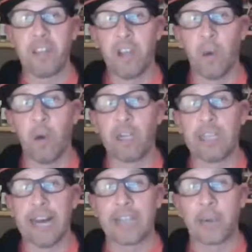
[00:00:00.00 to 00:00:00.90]
you know, 1
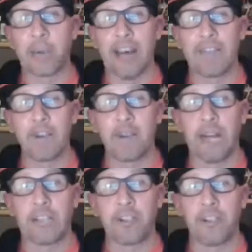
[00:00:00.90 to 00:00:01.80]
glass, 1.5, 2
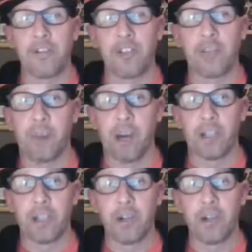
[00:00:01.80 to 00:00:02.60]
glasses, you feel the buzz.